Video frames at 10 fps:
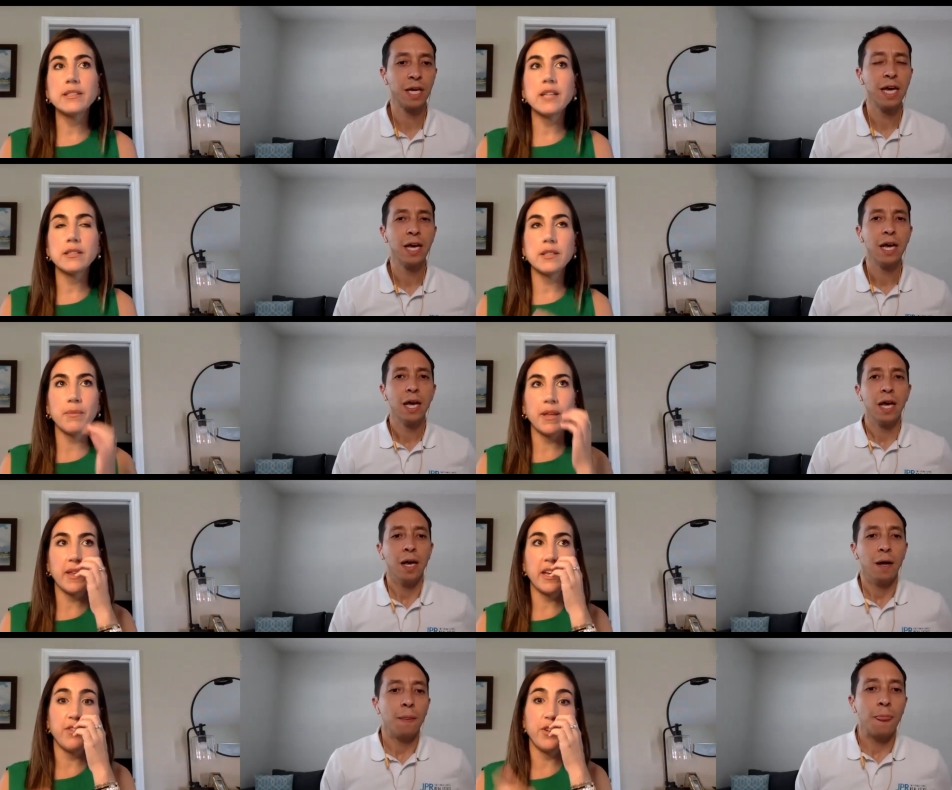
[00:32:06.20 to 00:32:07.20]
Speaker 1: not something
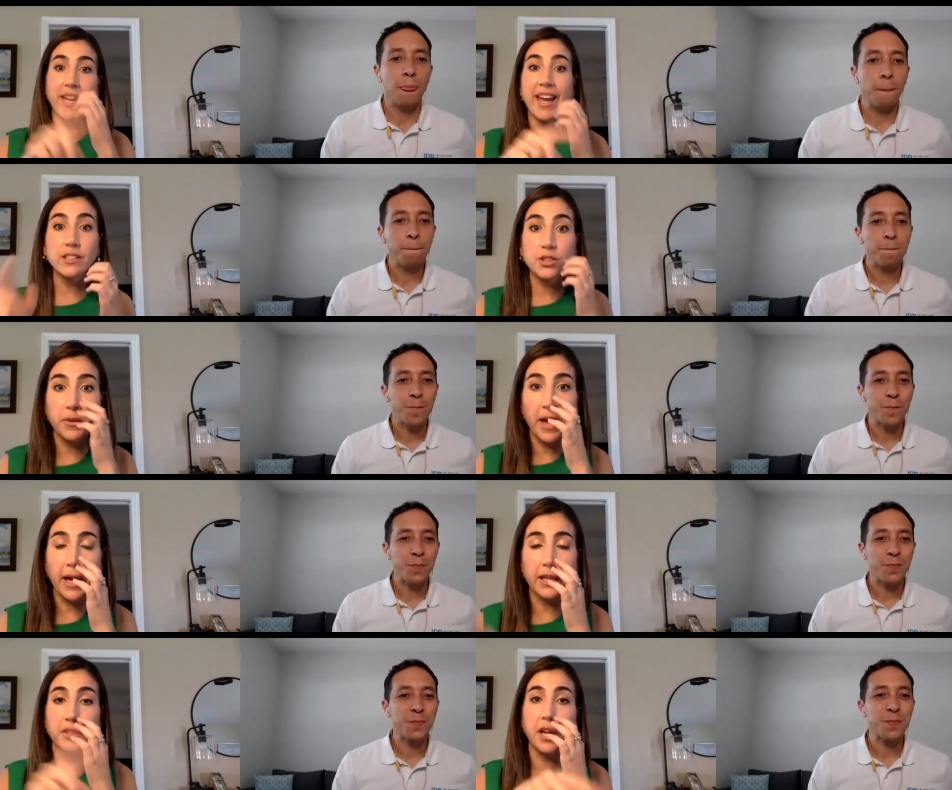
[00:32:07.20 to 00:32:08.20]
that if you can't do that
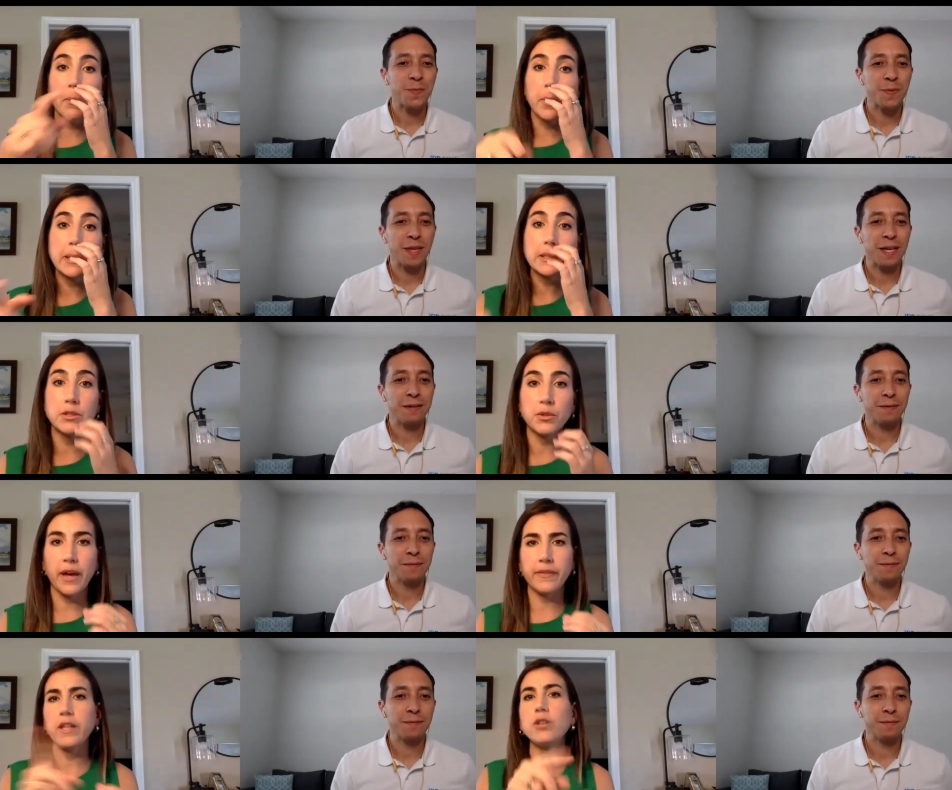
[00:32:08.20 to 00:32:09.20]
and you're not willing to do
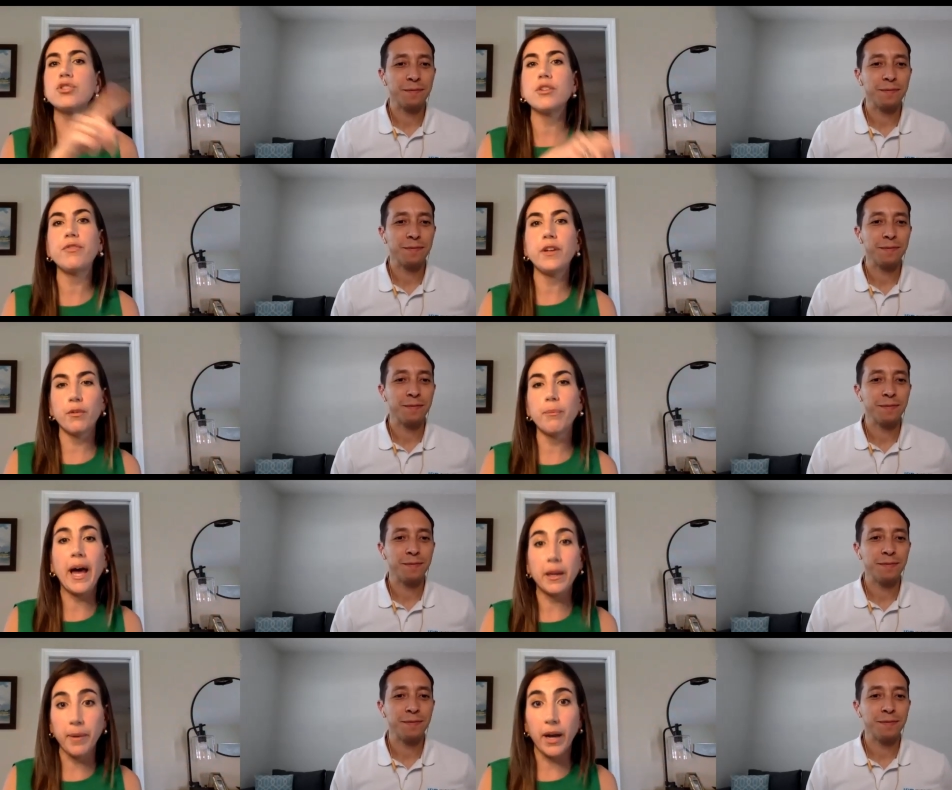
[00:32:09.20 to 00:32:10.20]
that, that you should feel bad
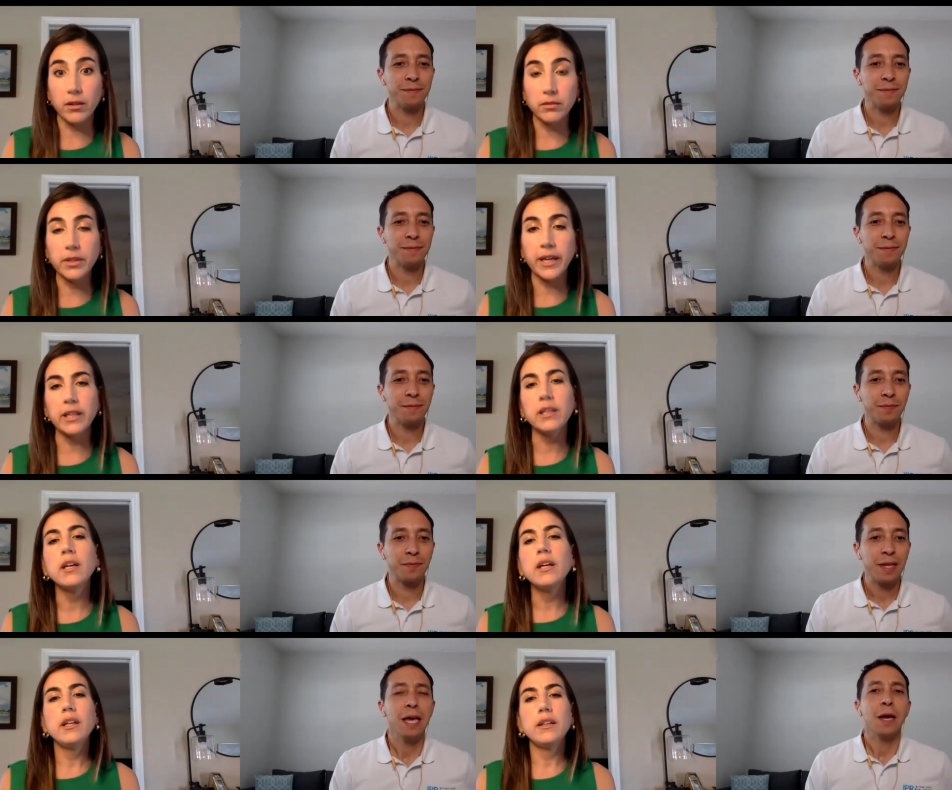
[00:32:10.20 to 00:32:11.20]
about right?
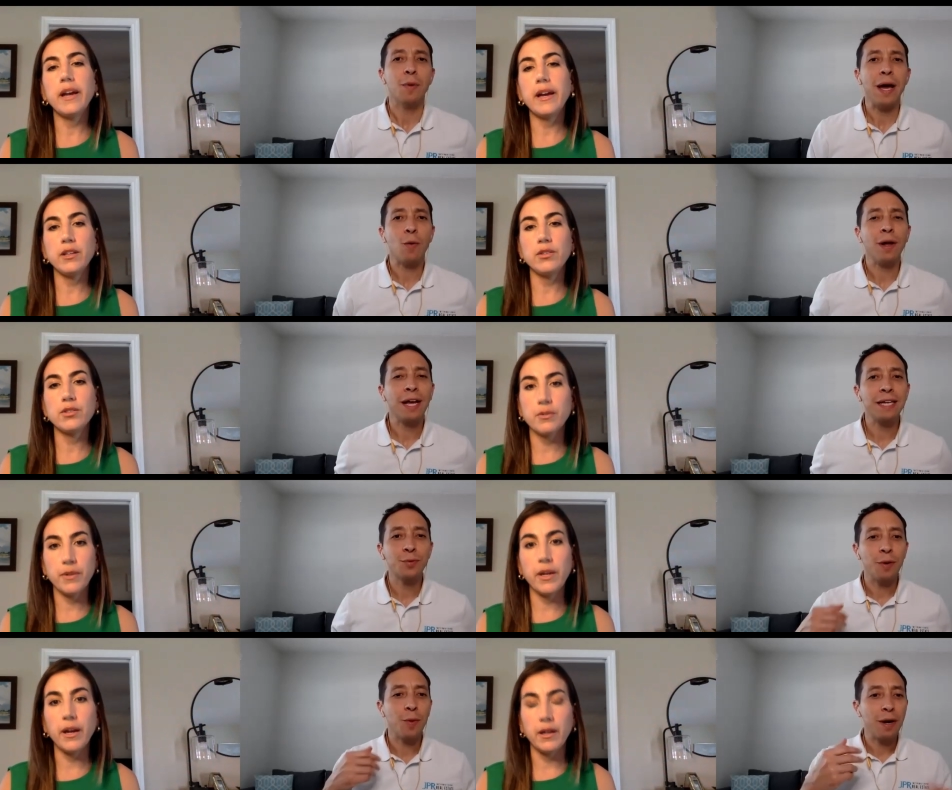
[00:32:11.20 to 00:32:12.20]
That well, well, I guess
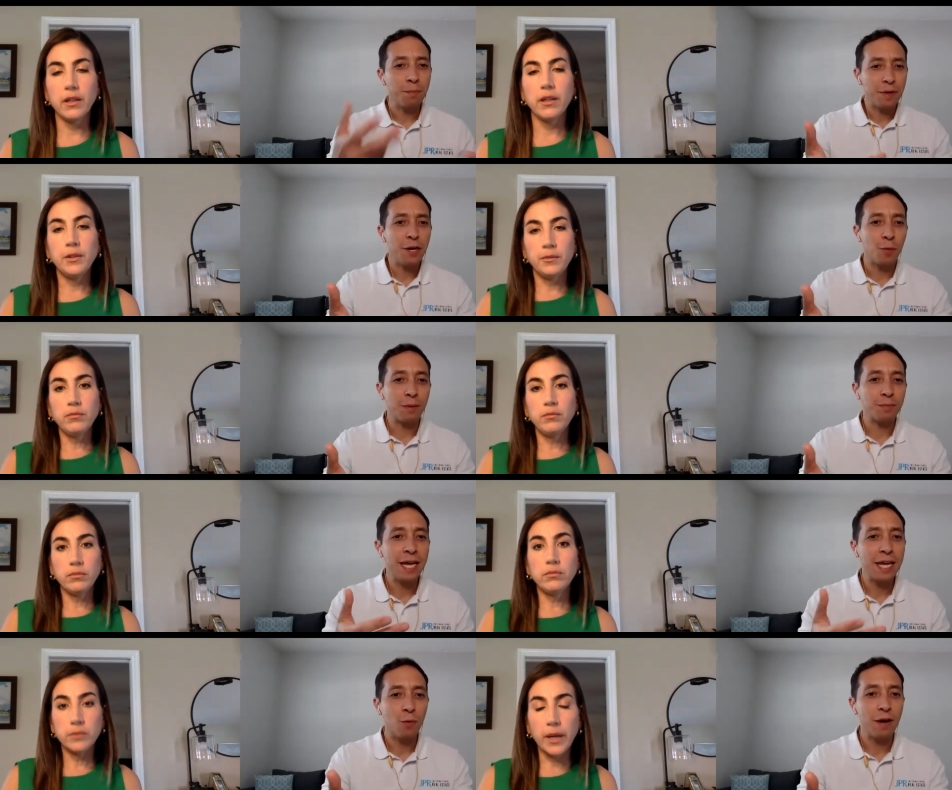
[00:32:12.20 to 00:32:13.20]
Speaker 2: what I'm you know what I'm
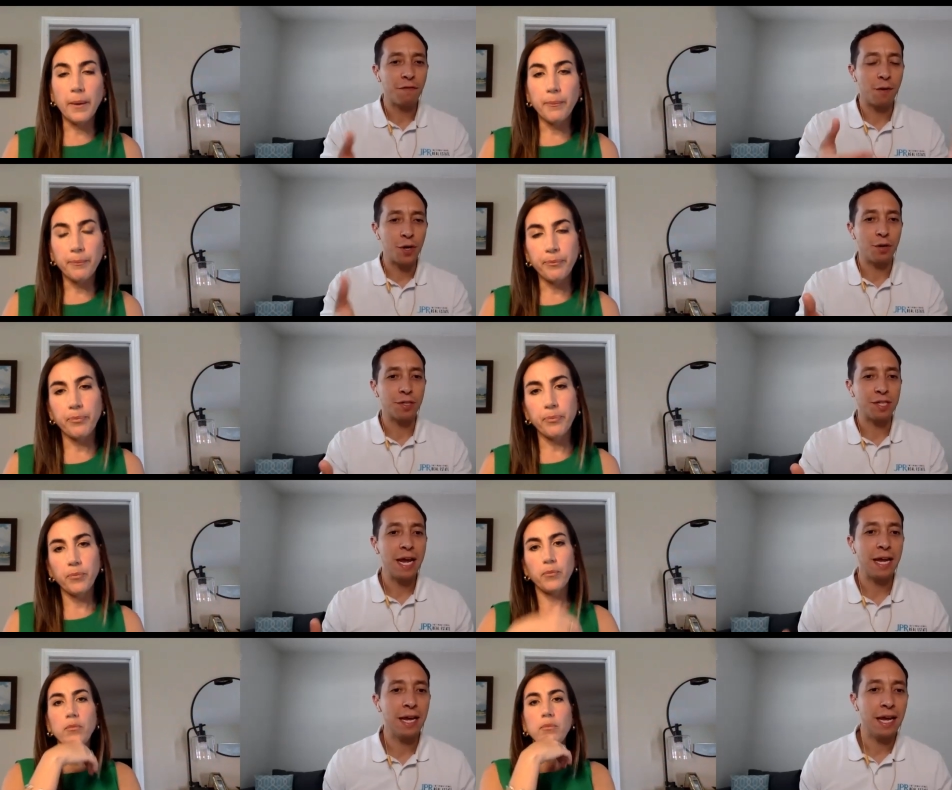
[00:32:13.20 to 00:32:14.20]
taking away from what you're
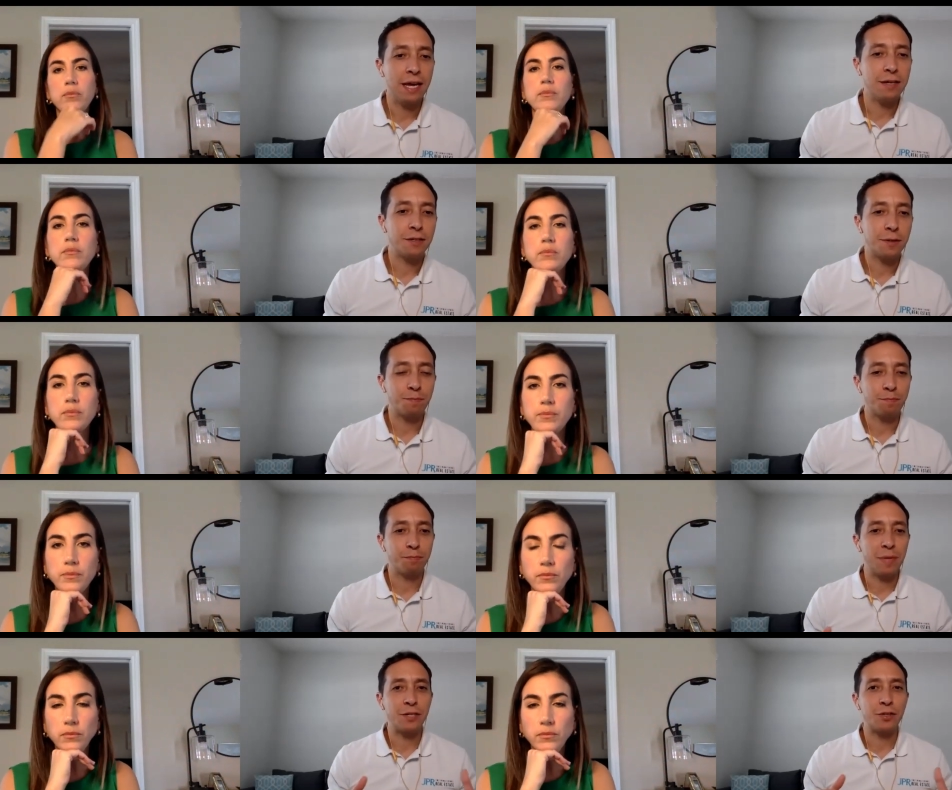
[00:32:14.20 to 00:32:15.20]
saying is
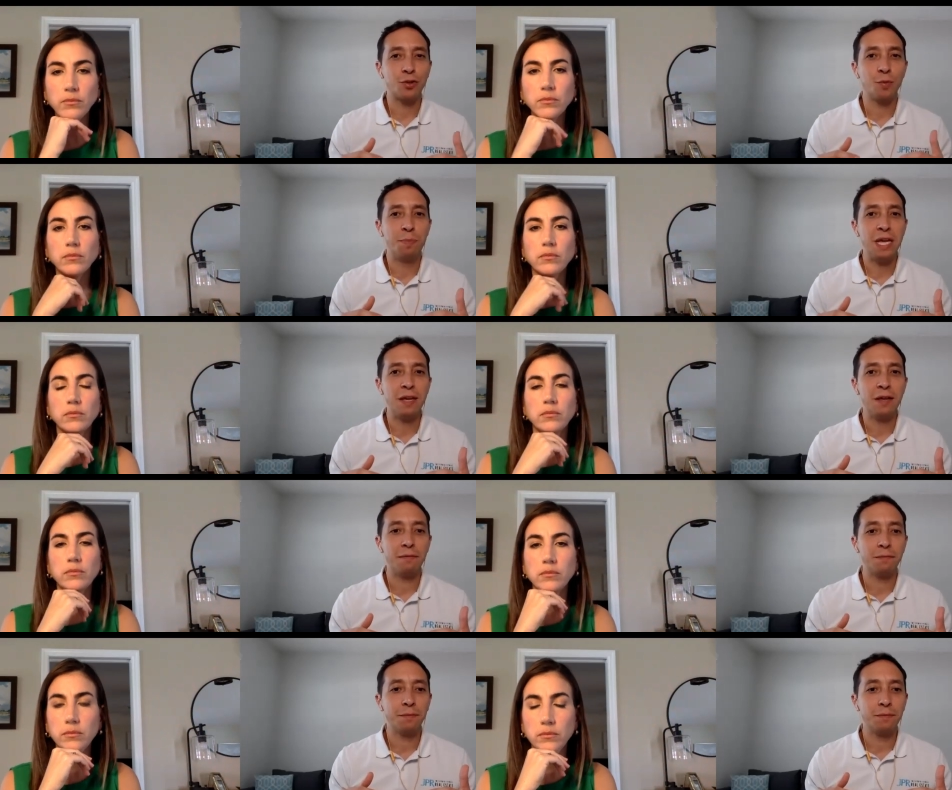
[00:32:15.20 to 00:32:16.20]
is to be
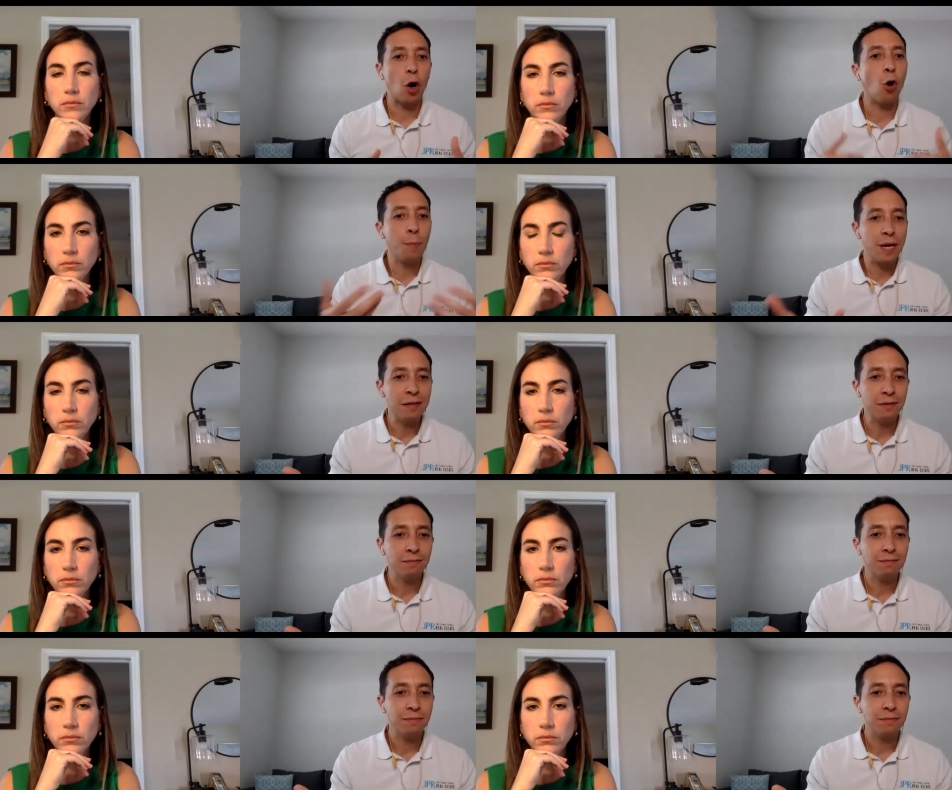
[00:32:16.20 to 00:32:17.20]
open,
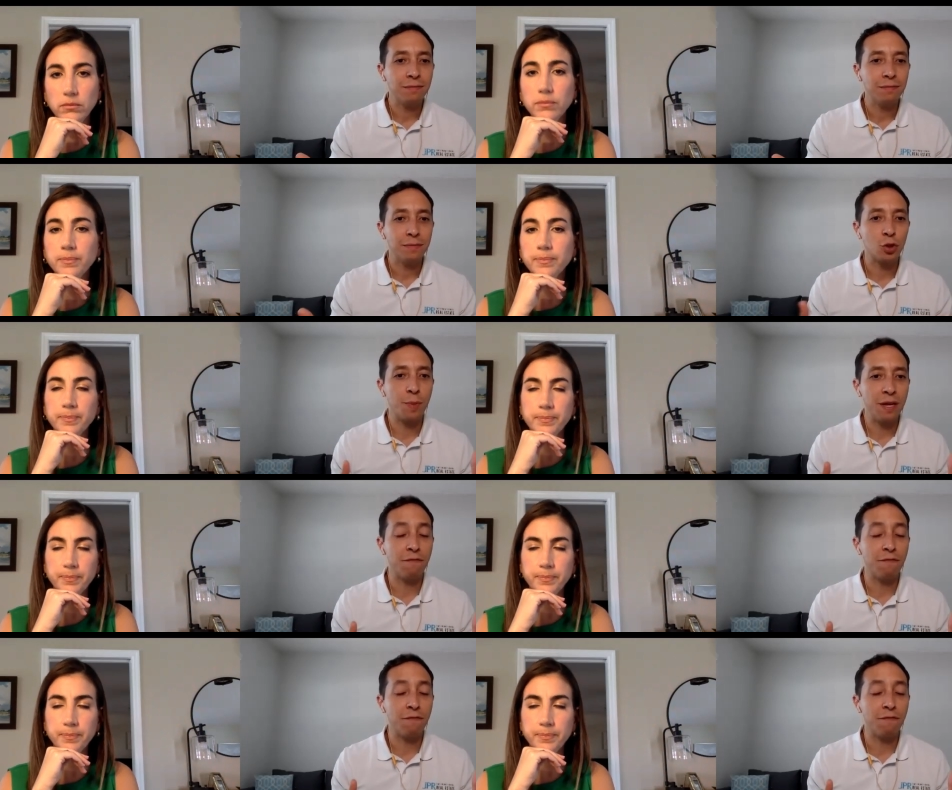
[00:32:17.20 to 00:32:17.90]
mm-hmm. to be mm-hmm.